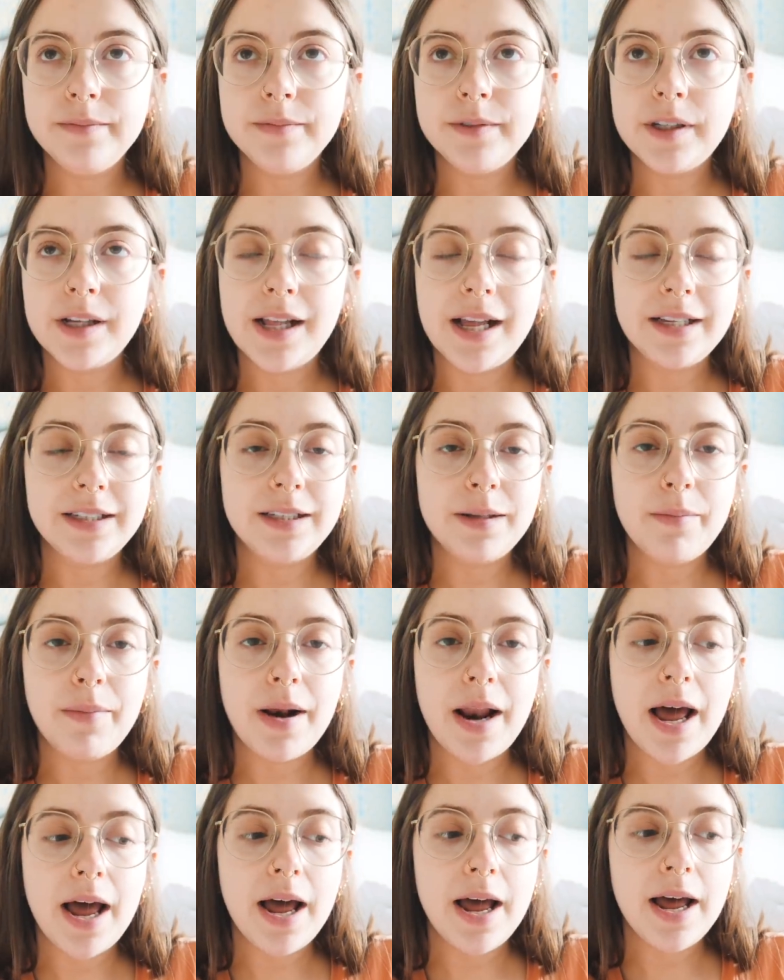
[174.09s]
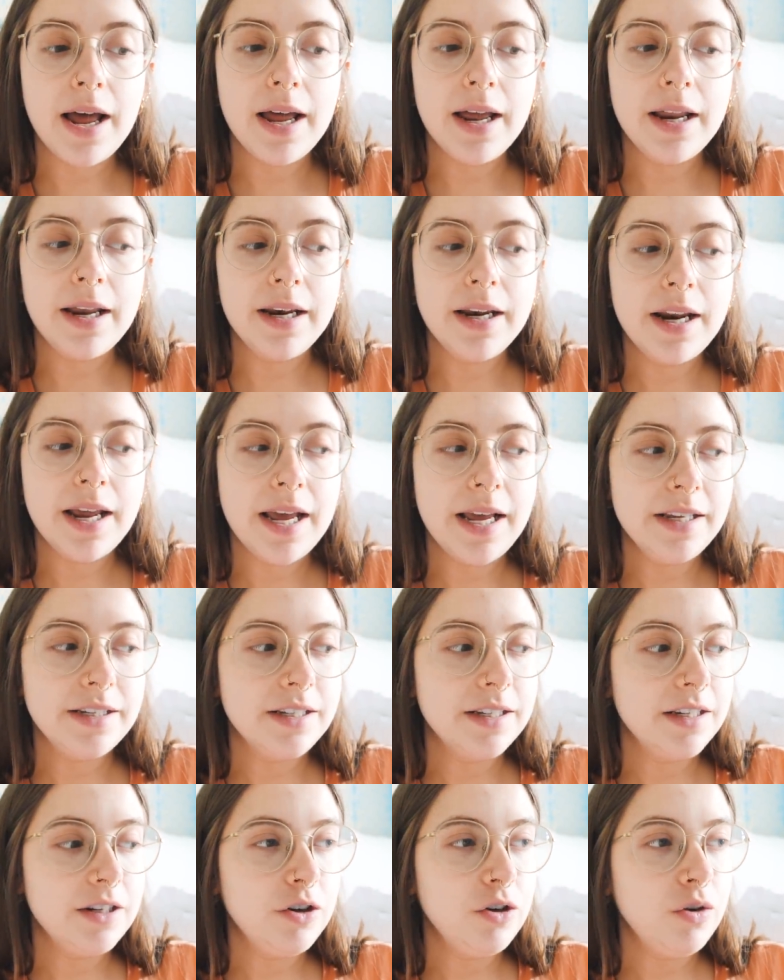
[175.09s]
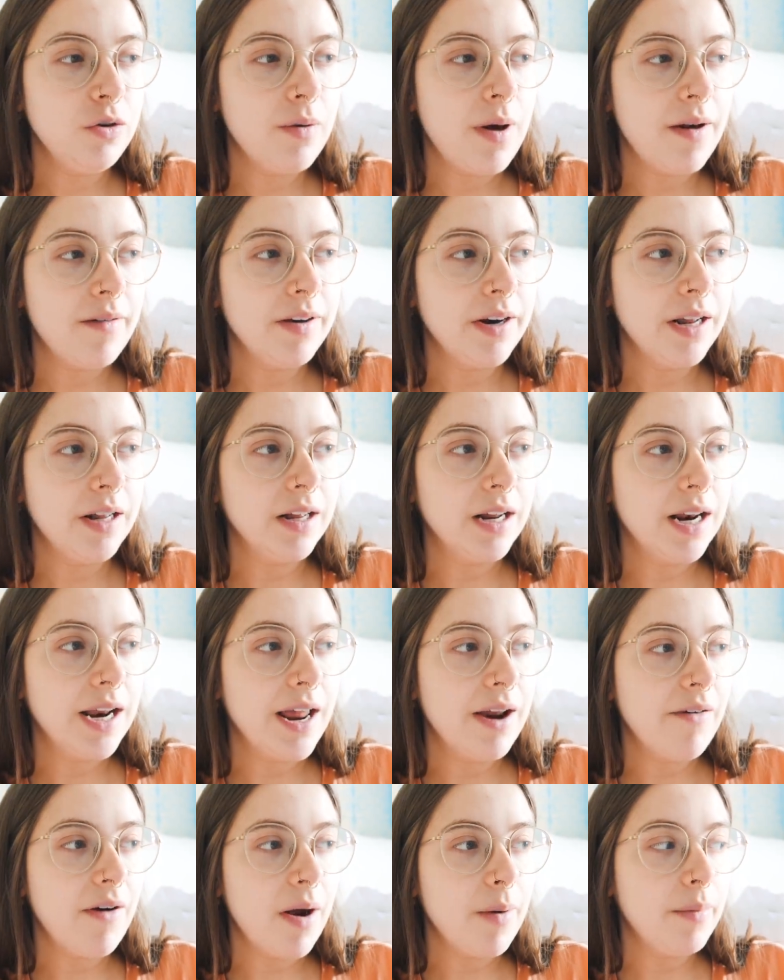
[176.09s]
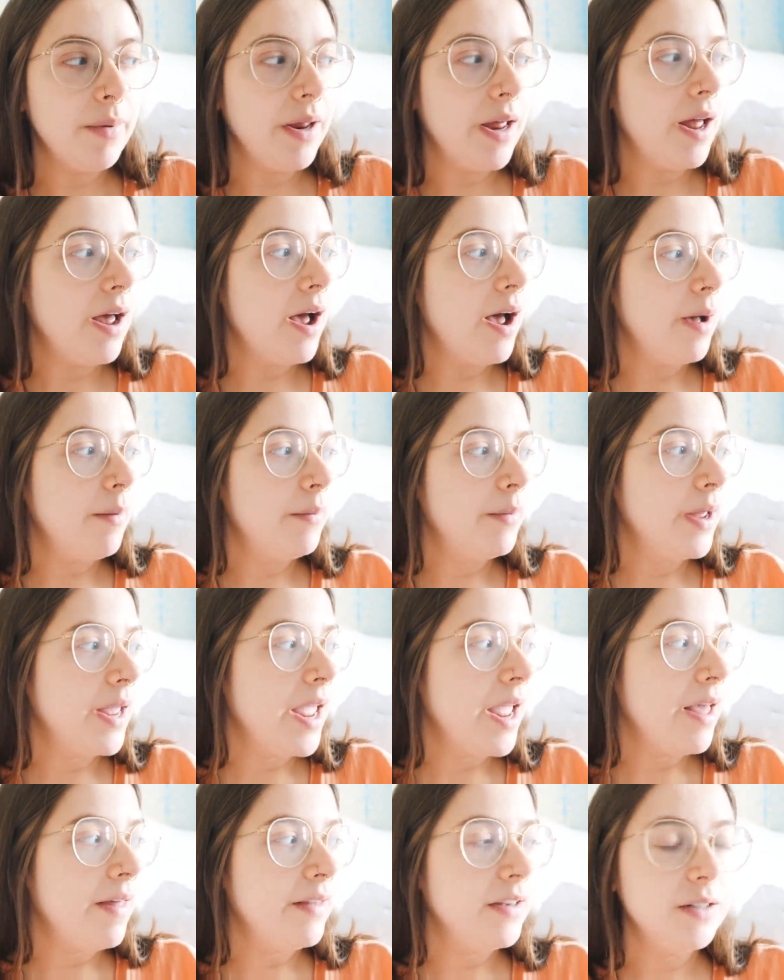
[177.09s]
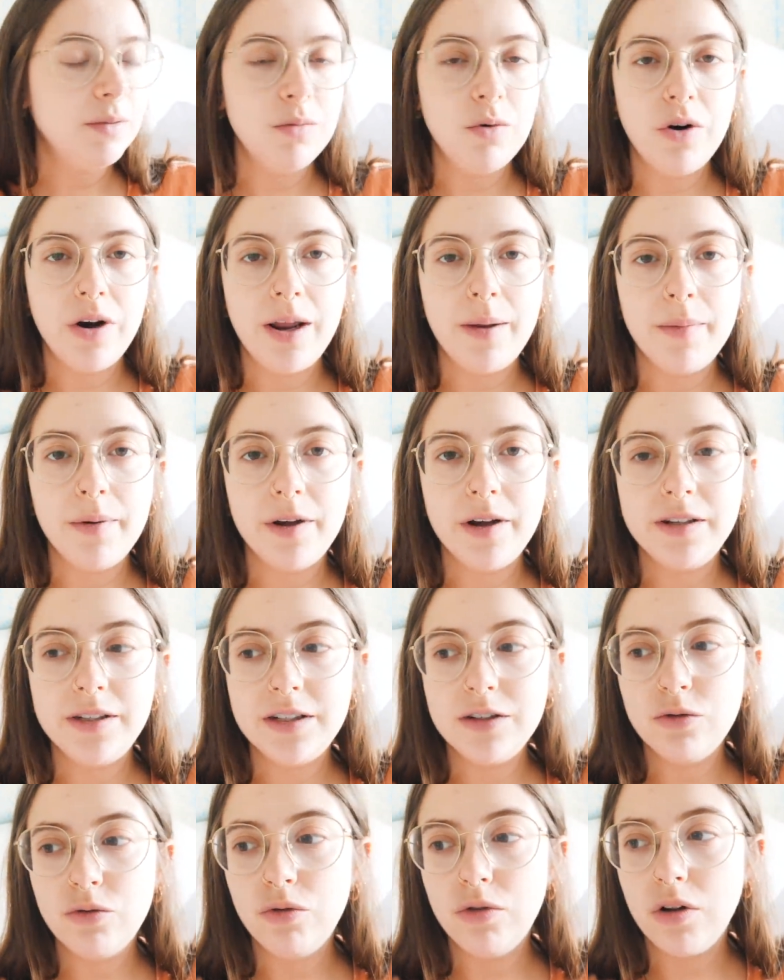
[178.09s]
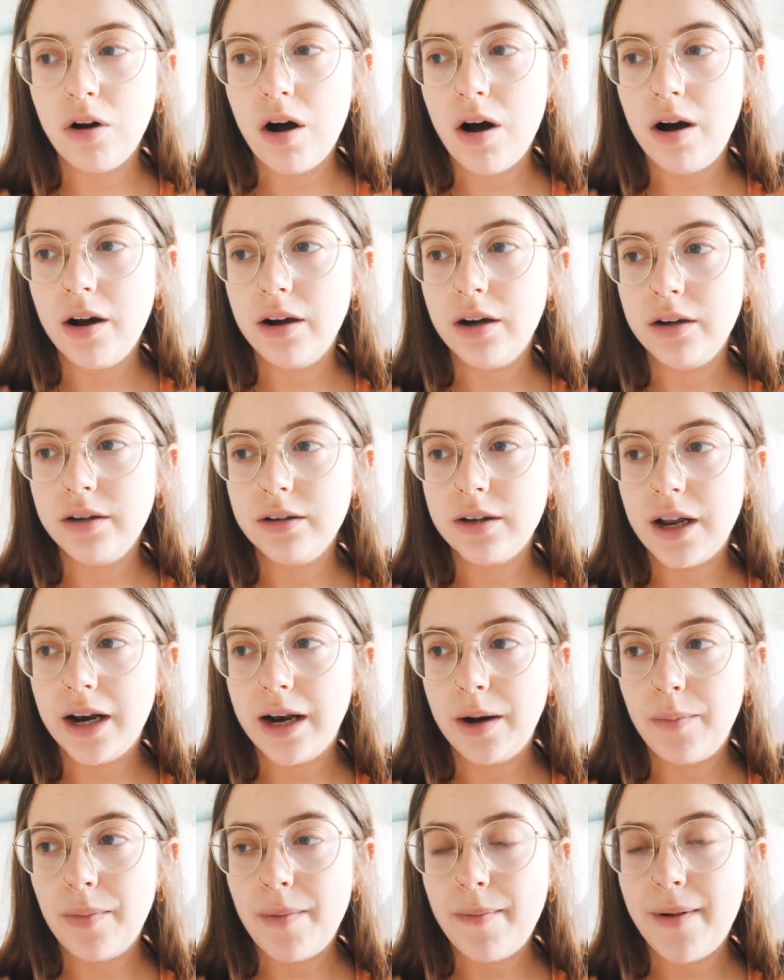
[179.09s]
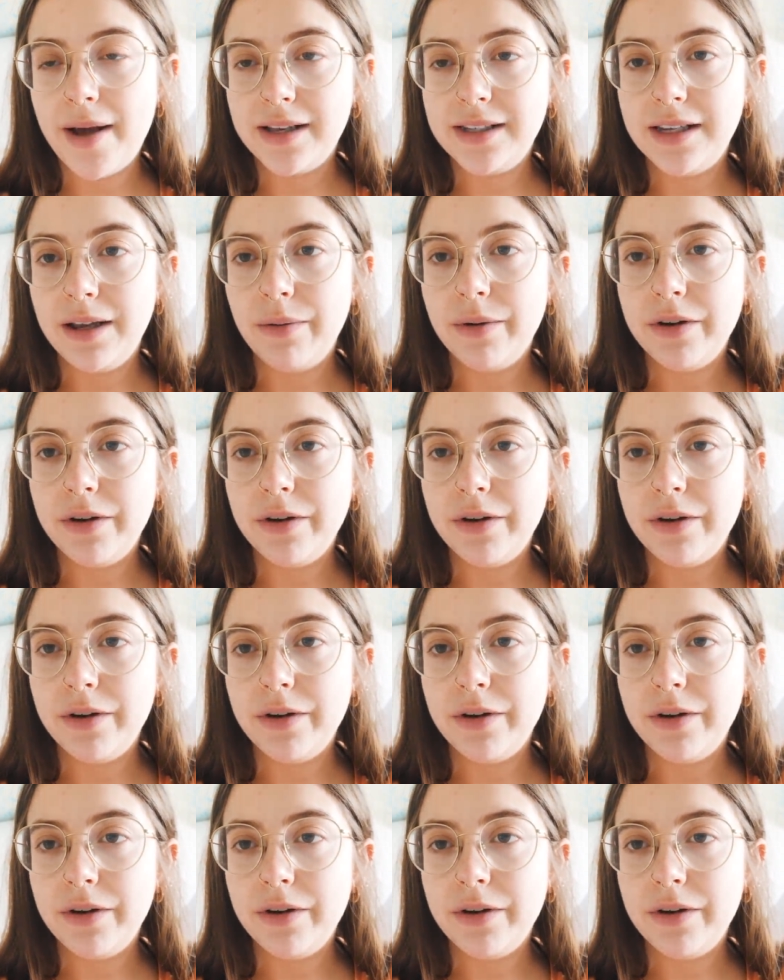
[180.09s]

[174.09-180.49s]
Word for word: So that's the plan, is to have a little clear up up here this morning because it's all got a little bit messy,